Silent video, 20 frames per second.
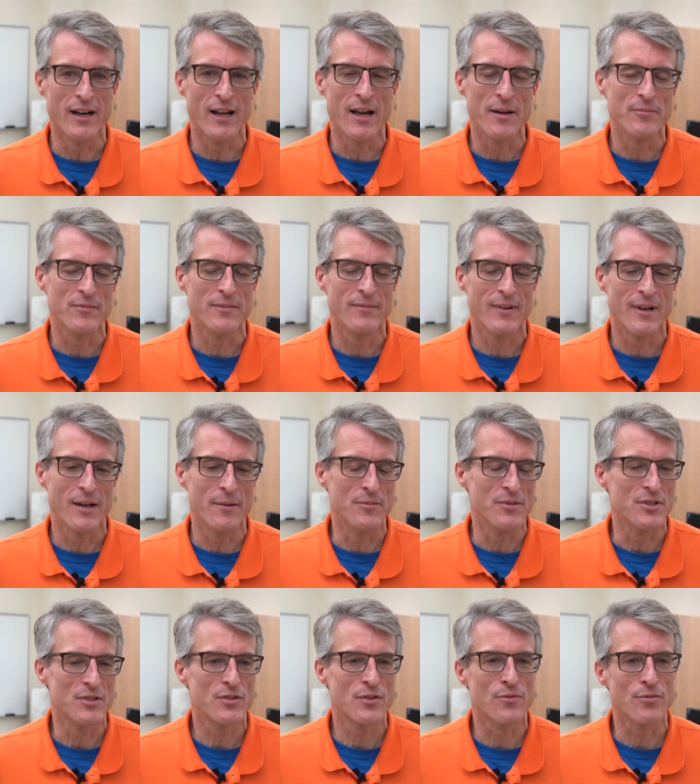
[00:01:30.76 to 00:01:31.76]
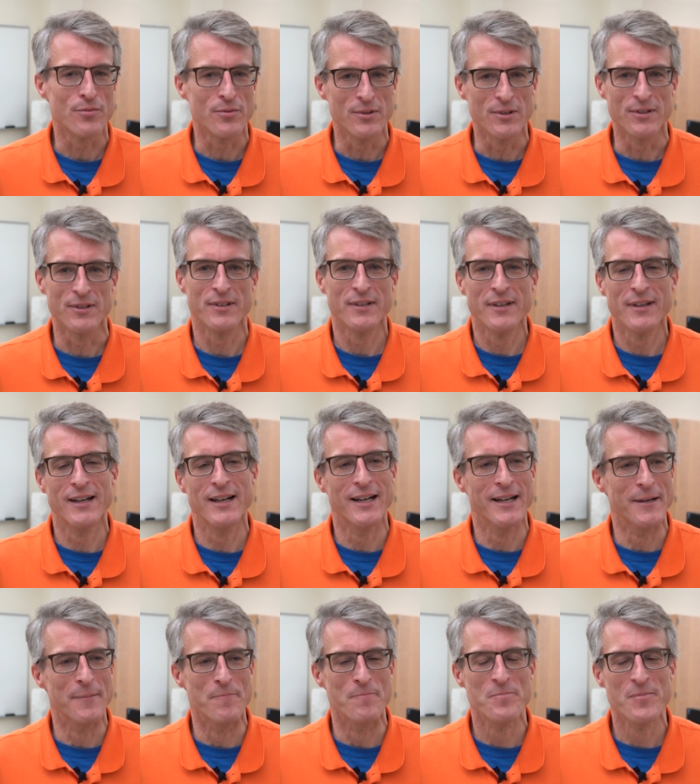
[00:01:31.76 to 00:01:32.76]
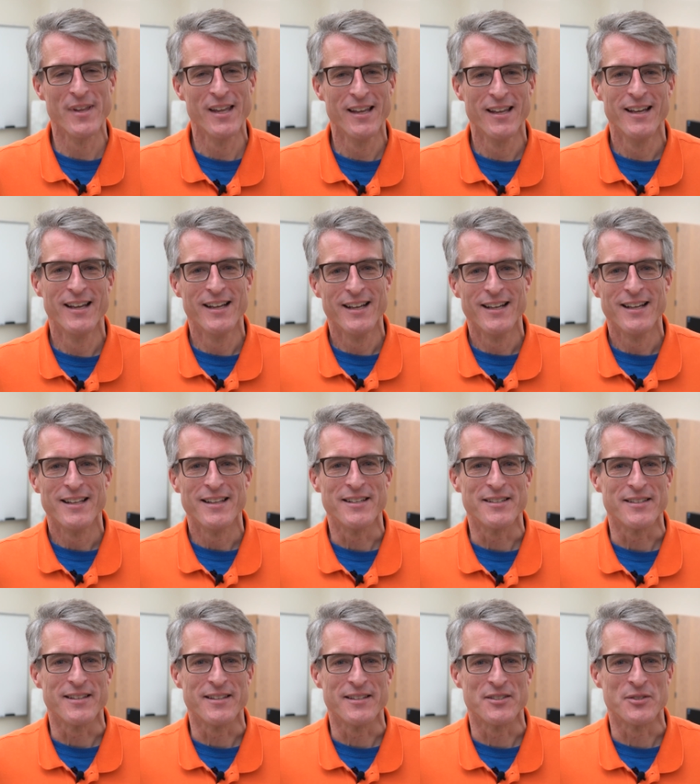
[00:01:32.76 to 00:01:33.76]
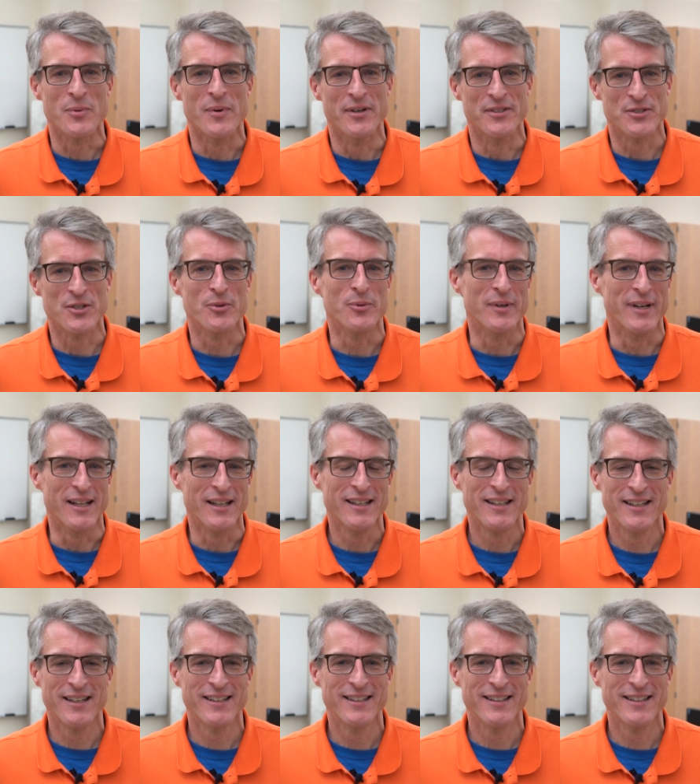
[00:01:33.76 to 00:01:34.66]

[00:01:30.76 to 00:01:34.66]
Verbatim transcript: And I'm, I'm just thrilled. this, went so well.